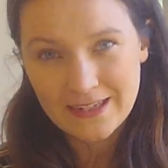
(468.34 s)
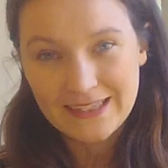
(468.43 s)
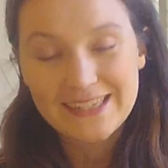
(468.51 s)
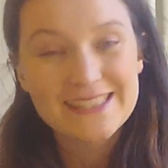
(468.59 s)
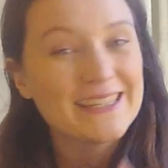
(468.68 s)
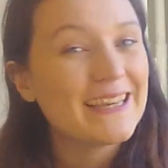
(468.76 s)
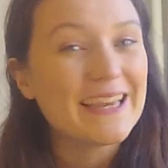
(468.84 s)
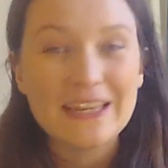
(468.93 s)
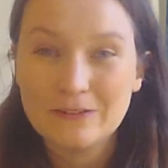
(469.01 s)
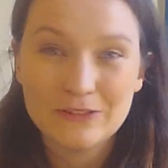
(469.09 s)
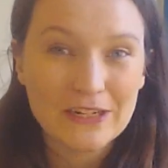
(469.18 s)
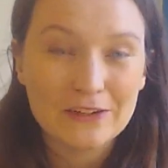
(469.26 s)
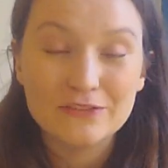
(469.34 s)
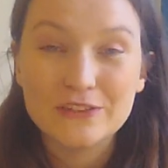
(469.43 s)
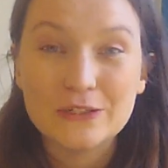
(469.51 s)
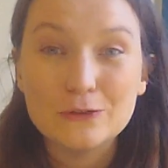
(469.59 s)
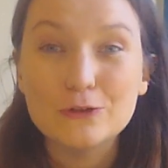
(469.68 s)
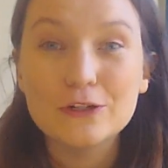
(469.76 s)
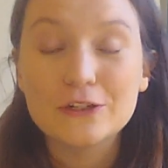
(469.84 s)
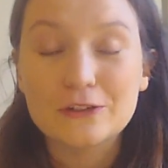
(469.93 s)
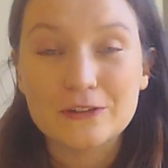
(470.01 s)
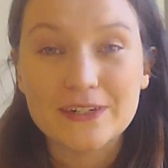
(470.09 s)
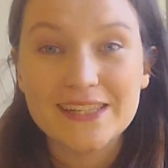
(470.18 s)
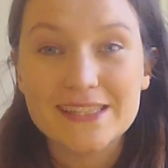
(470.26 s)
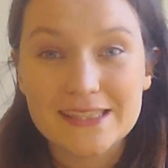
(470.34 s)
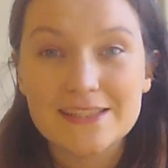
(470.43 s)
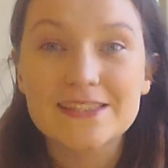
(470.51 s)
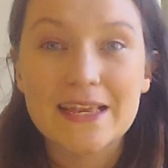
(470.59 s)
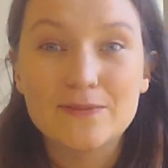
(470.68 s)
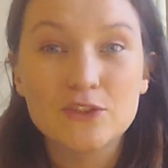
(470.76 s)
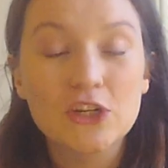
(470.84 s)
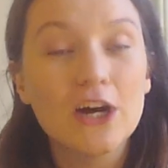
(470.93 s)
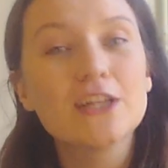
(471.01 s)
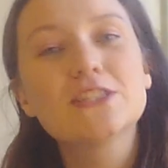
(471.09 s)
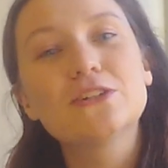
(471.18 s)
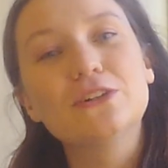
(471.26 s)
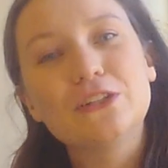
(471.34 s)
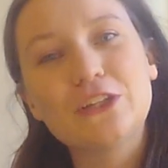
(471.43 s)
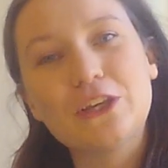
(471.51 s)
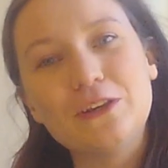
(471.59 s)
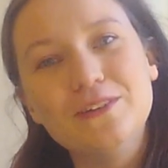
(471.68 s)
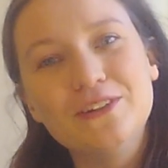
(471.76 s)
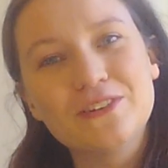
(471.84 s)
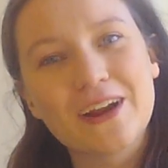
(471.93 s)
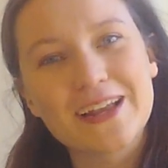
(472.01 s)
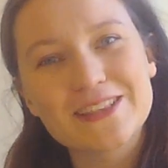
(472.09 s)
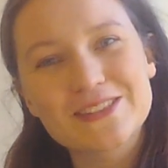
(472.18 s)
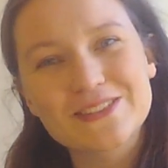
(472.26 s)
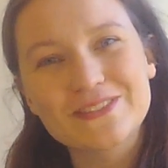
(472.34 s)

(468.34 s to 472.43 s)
You see, even if we all agree to the same charter on human rights,